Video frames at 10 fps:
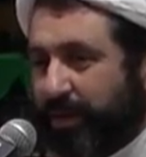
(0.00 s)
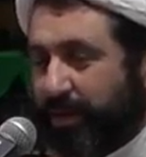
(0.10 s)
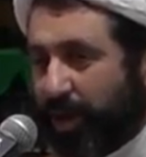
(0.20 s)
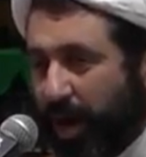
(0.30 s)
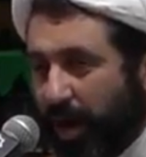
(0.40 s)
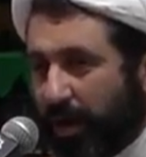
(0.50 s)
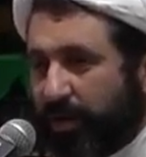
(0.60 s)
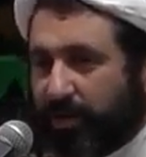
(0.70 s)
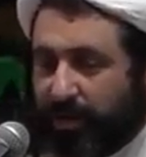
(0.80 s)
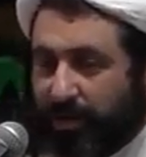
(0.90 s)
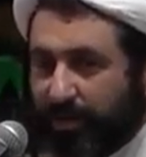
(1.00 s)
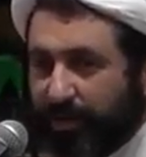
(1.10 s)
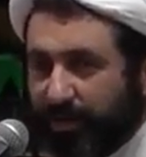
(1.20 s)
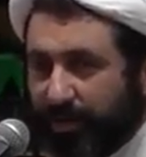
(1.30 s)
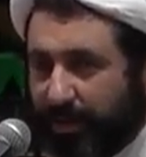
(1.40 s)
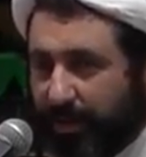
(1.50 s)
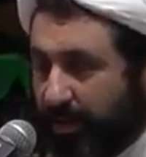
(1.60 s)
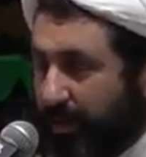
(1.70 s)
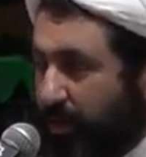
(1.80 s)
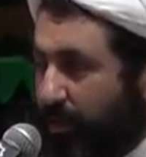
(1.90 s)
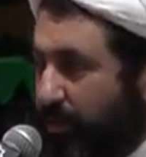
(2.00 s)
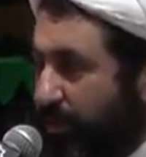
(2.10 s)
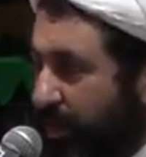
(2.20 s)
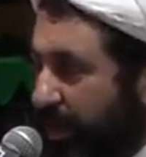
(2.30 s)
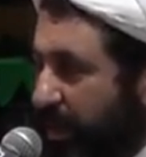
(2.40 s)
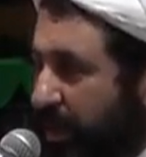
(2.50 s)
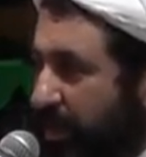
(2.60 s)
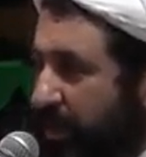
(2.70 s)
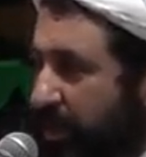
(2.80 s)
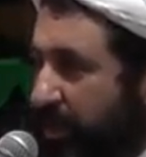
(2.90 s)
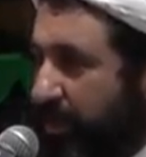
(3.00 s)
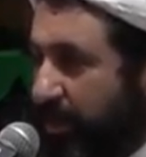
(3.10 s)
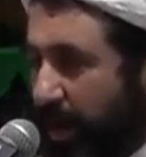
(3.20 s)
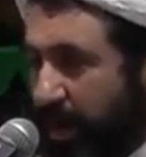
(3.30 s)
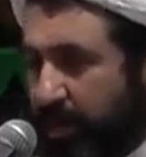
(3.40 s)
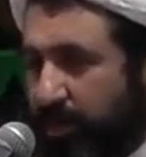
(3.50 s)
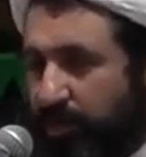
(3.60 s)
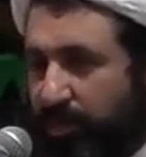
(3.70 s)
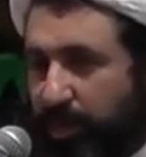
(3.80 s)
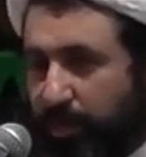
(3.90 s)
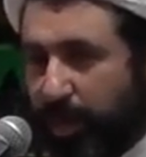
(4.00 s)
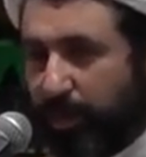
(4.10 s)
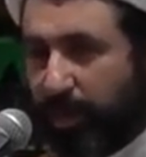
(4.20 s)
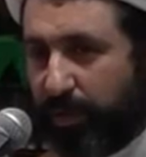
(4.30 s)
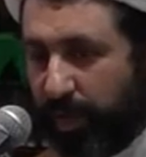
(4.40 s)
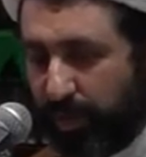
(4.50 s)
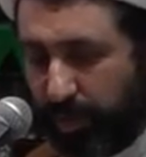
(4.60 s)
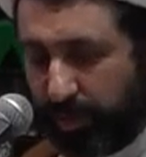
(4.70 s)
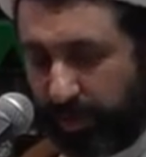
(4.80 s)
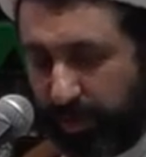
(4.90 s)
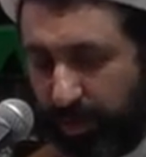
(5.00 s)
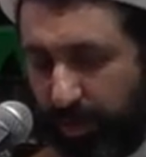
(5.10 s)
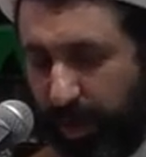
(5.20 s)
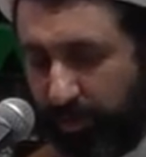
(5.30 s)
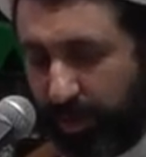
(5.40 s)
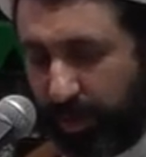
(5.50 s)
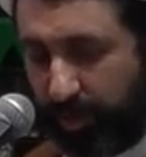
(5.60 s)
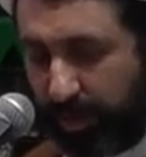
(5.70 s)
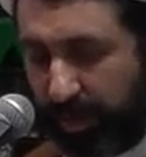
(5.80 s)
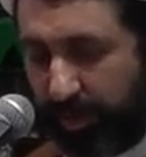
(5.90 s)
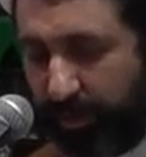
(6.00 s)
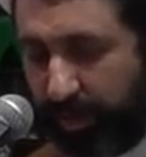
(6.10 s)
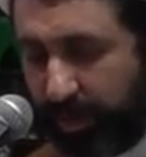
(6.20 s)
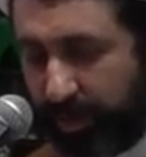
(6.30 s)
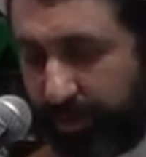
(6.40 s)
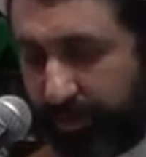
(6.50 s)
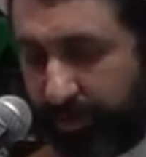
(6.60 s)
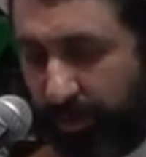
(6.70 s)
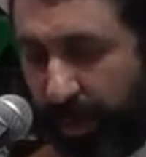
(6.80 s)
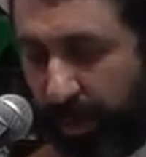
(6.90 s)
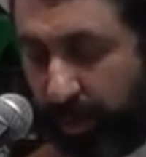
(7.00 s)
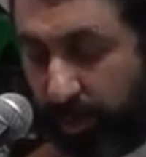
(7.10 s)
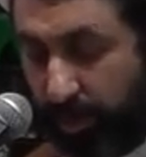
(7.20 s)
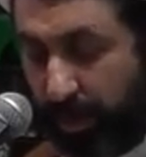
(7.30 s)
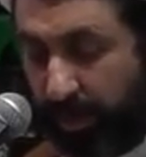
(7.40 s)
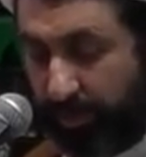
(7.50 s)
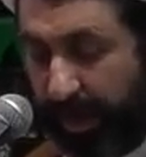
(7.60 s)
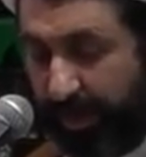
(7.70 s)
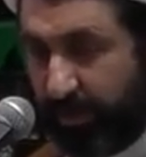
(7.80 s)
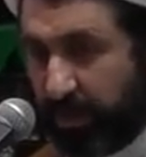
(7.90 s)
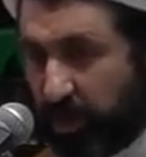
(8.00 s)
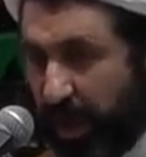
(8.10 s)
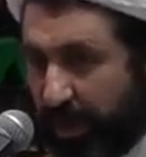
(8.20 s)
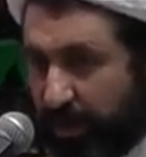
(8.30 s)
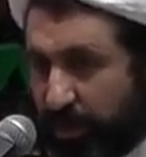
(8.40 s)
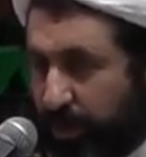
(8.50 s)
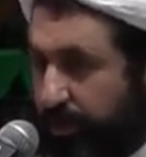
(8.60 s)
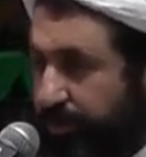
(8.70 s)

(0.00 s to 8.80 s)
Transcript: kind, very nice with people, very much loving your servants. So here we have a challenge.